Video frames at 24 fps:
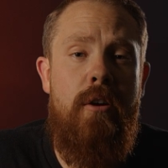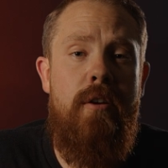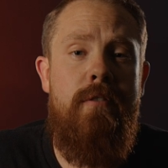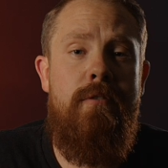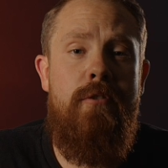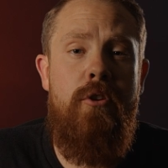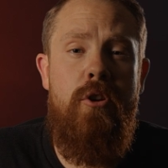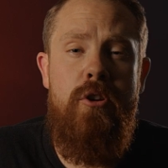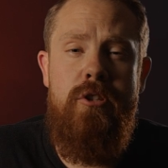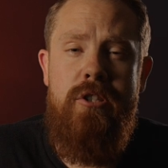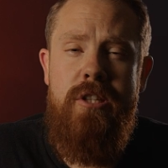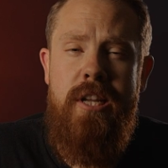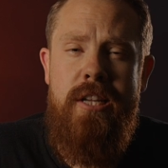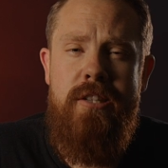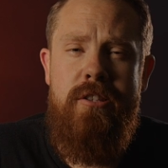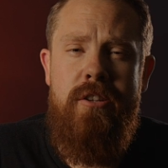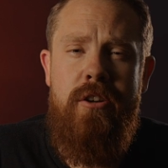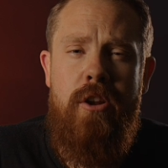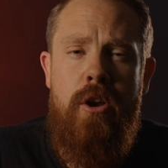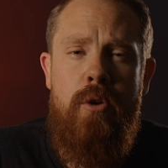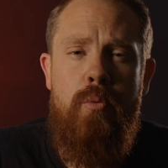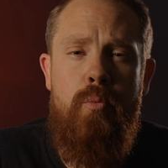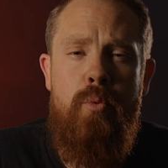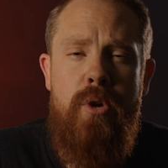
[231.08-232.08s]
first needs to
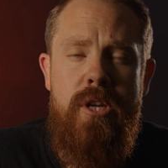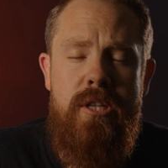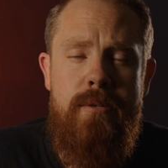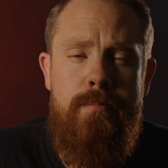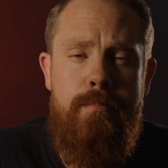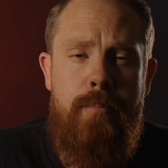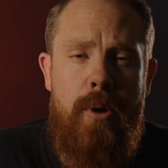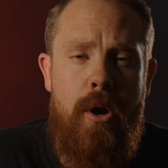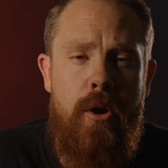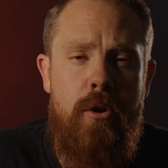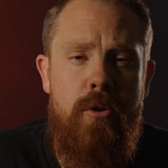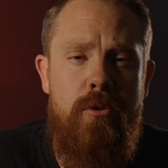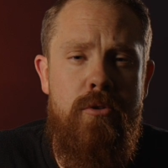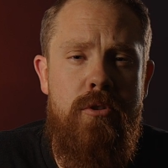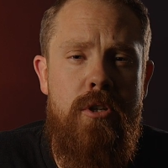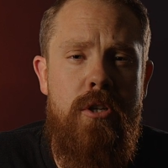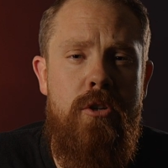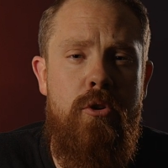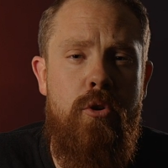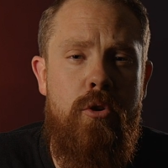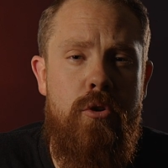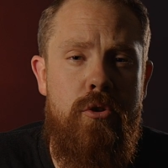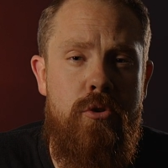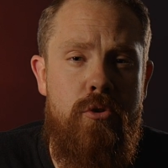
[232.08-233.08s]
know which bones in
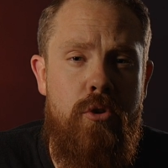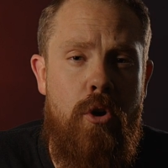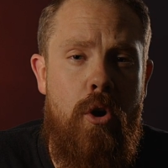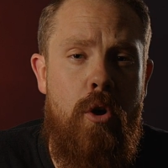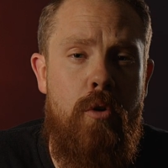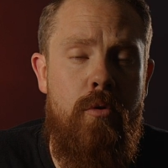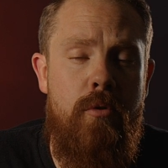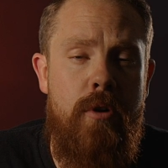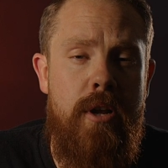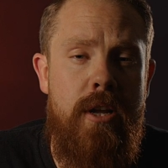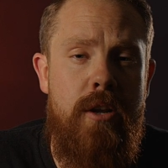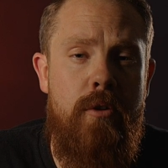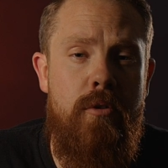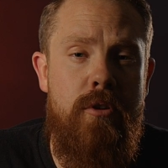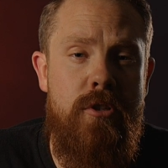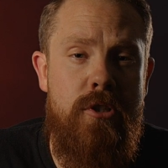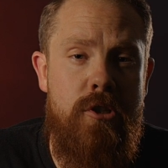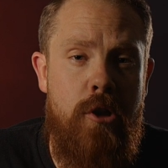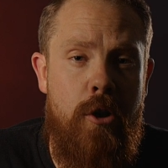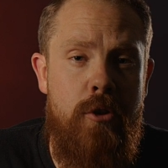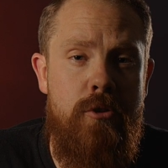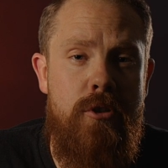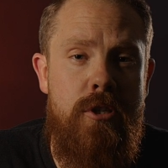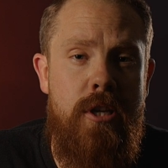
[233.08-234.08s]
your control rig are
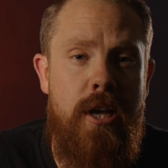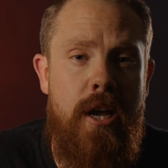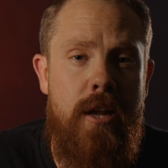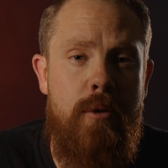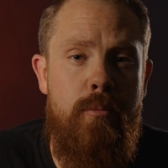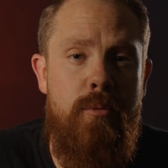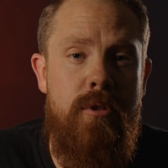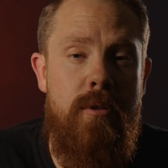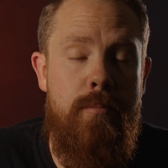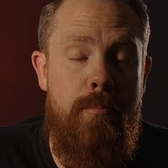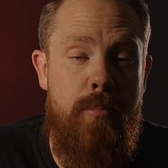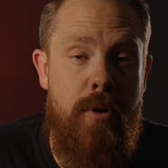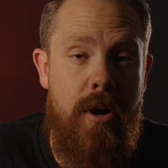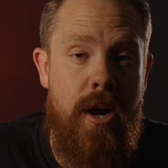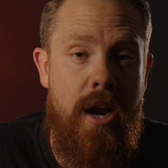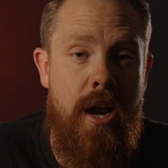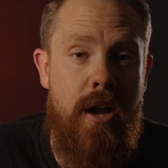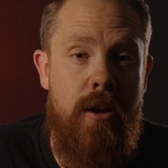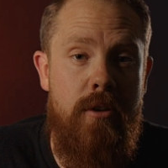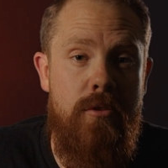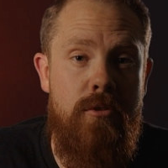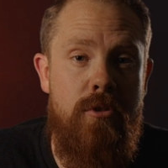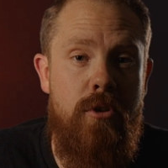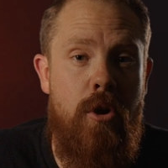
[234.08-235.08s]
associated with the
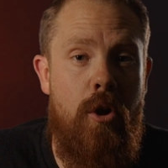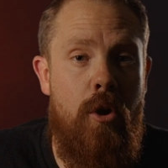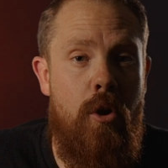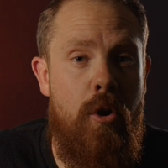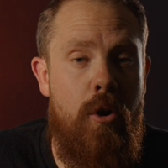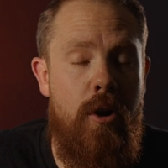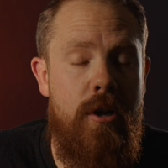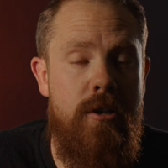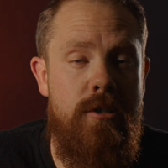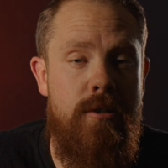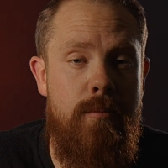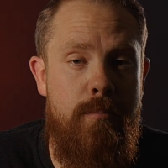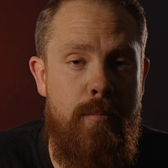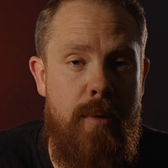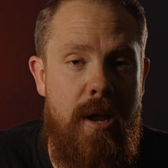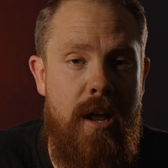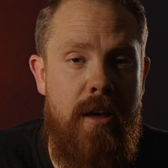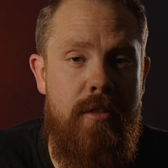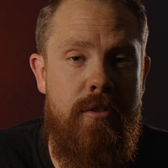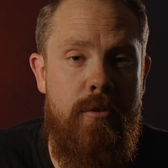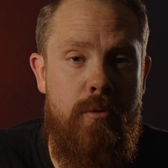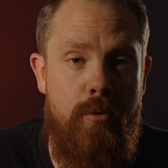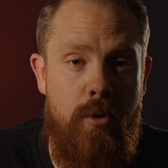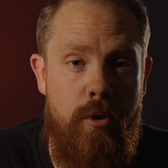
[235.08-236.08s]
brows, eyes, and
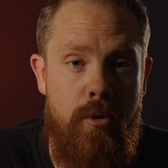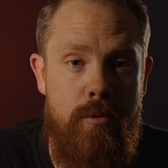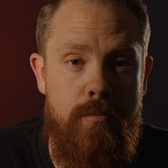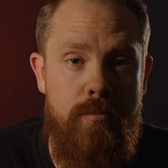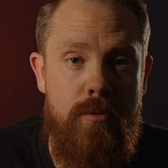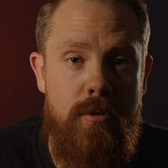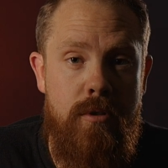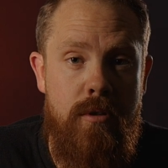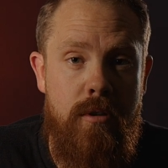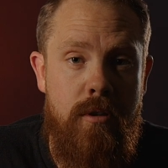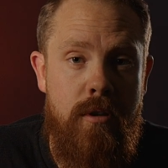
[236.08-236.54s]
mouth groups.